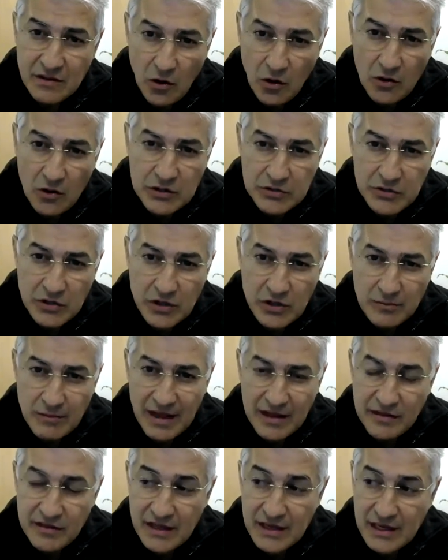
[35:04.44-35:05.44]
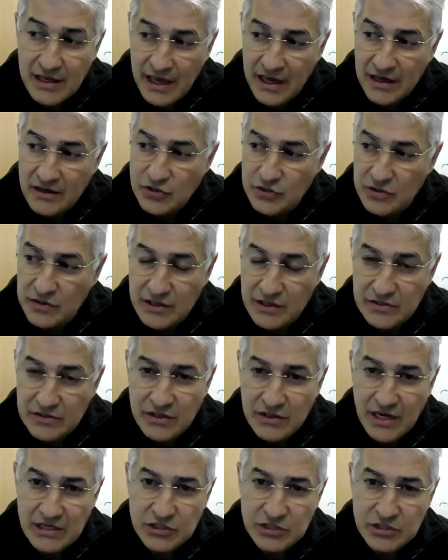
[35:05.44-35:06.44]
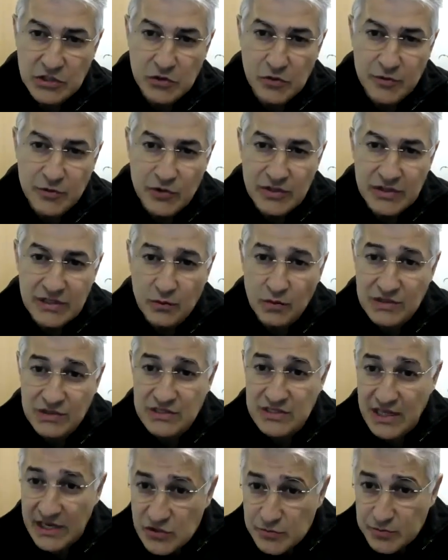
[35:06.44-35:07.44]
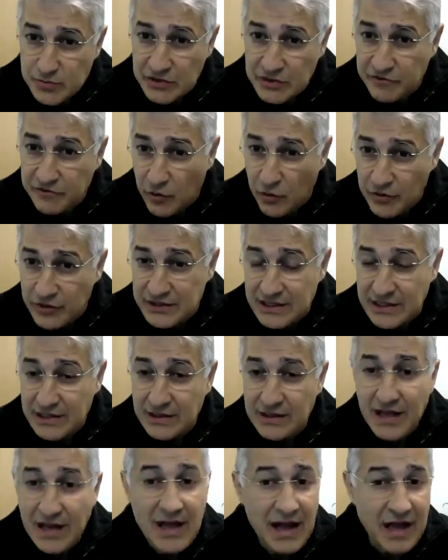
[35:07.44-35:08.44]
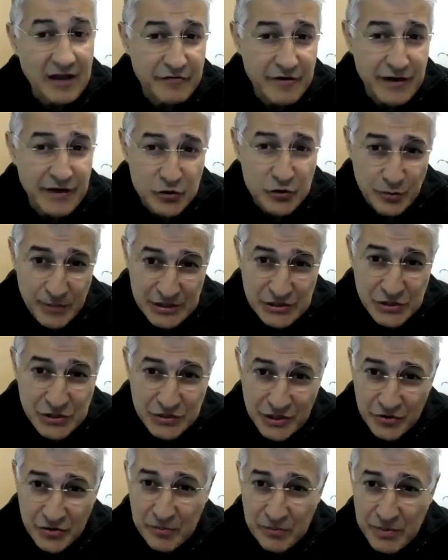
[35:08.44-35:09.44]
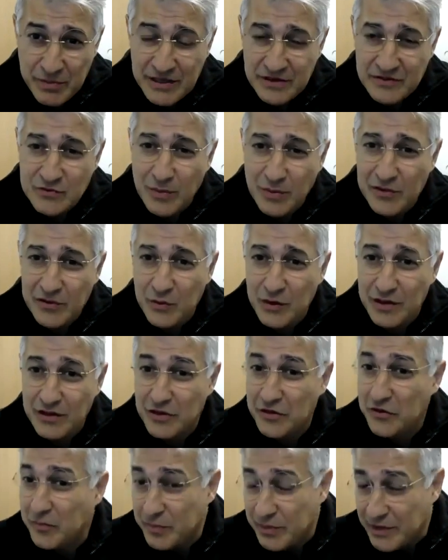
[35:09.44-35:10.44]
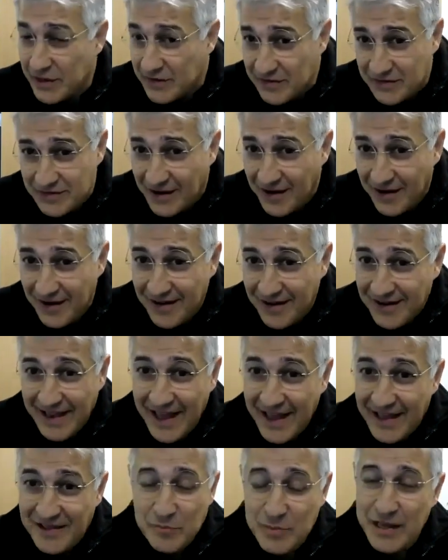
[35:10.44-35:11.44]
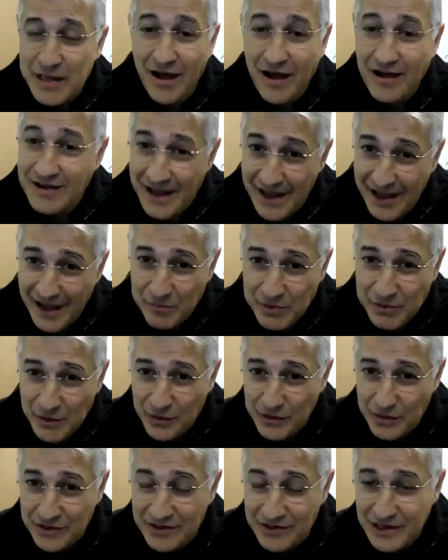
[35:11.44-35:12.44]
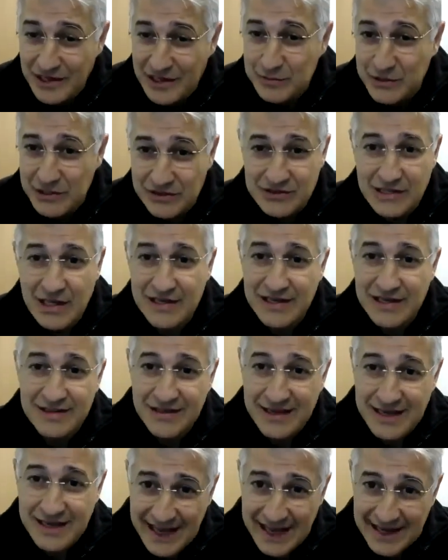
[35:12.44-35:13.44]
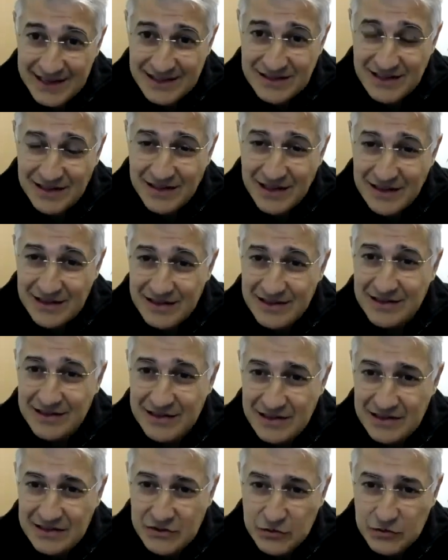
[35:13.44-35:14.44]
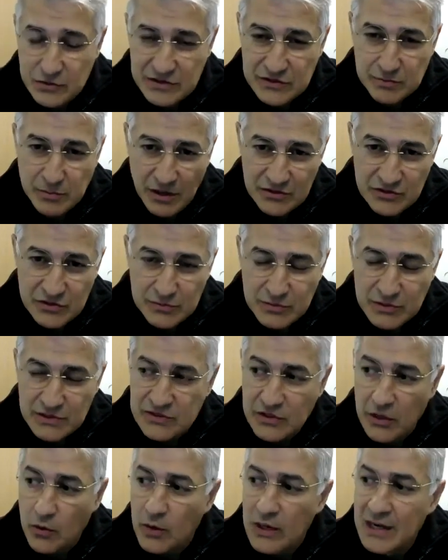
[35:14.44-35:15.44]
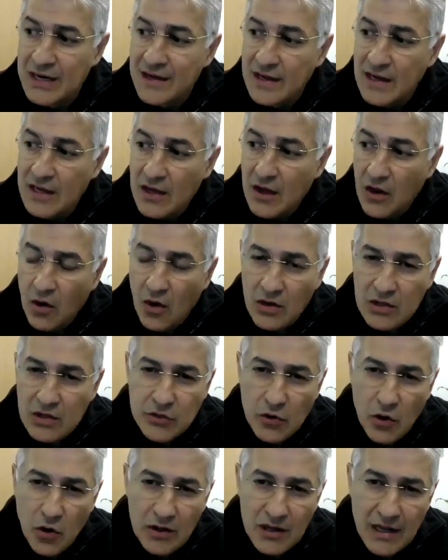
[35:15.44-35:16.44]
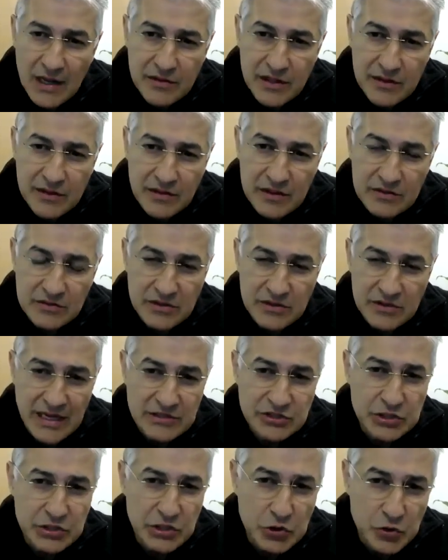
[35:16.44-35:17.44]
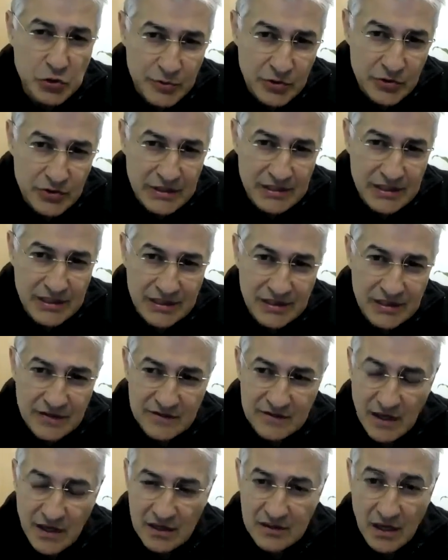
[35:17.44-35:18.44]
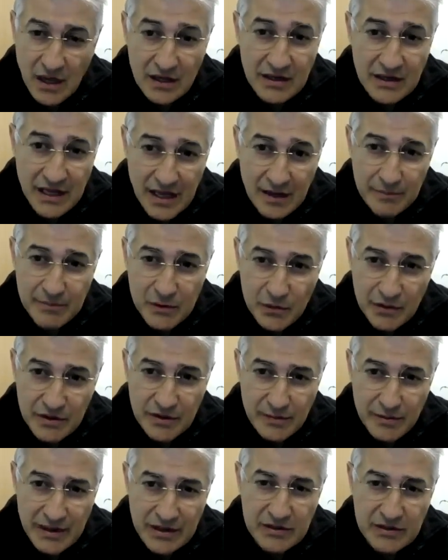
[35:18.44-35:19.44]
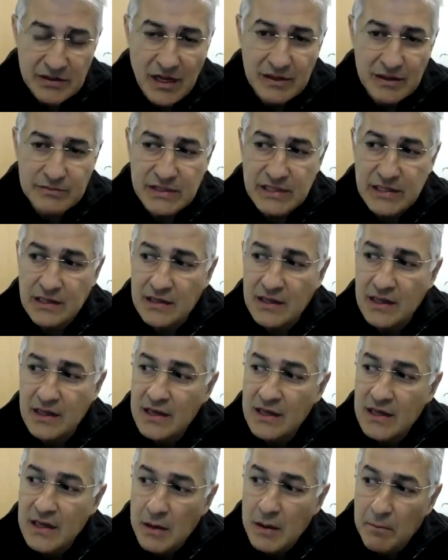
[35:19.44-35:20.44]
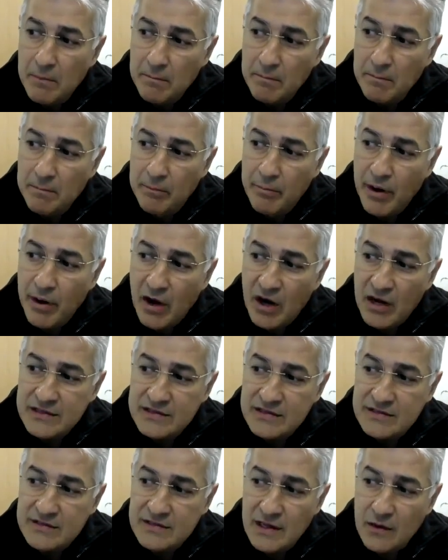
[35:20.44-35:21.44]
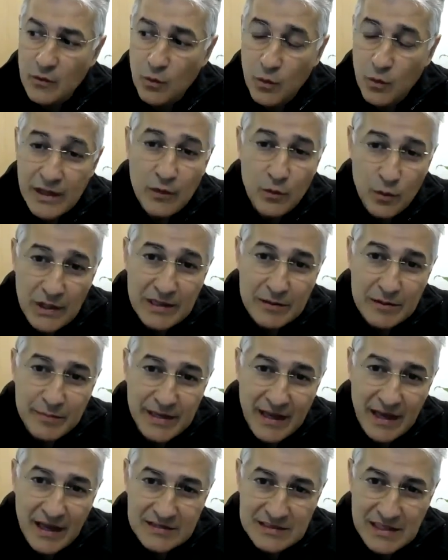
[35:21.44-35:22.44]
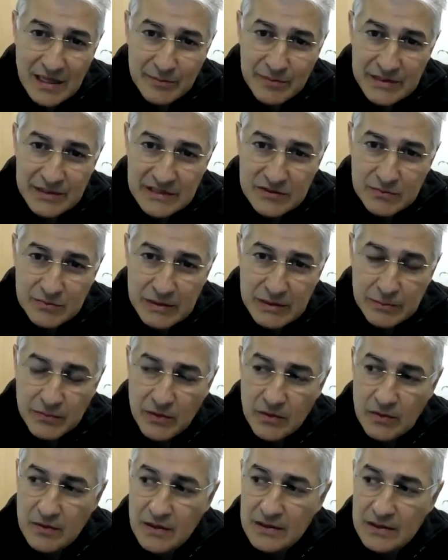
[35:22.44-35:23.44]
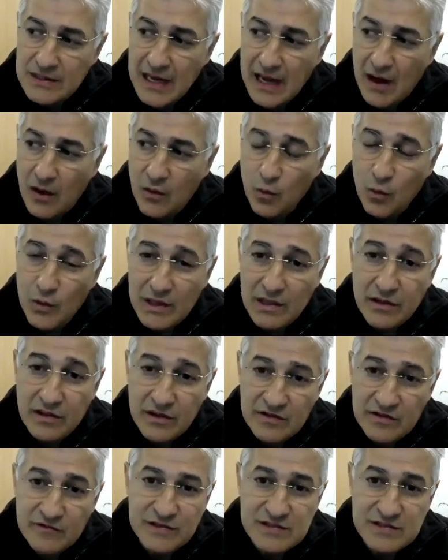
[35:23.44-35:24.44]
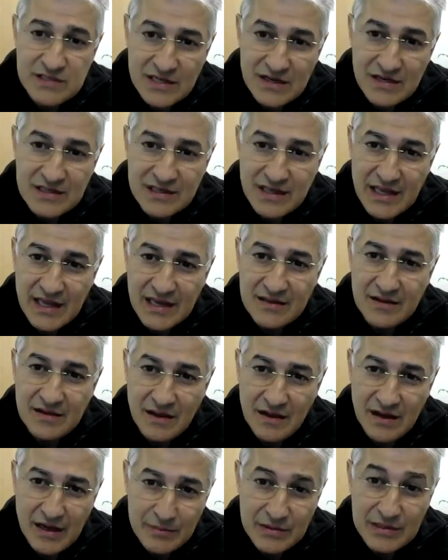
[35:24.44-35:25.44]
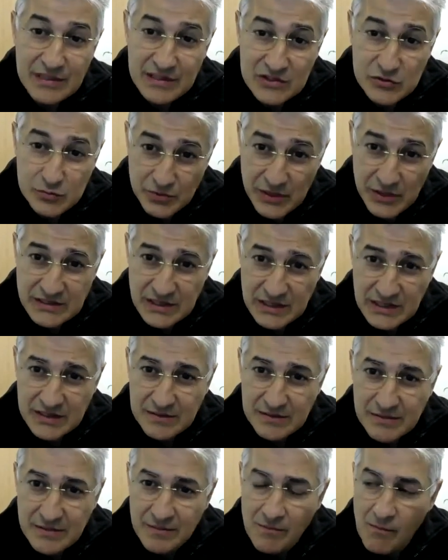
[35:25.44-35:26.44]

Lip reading: the long term. I think actually the international community was desperate for a deal. I failed to mention the Europeans, by the way. The Europeans can't be unhappy with the deal because they need the gas and they need it as soon as possible. So all in all, I think the international community is not unhappy with the maritime deal, but we will be as Lebanese people. Now, will this facilitate a Lebanese president?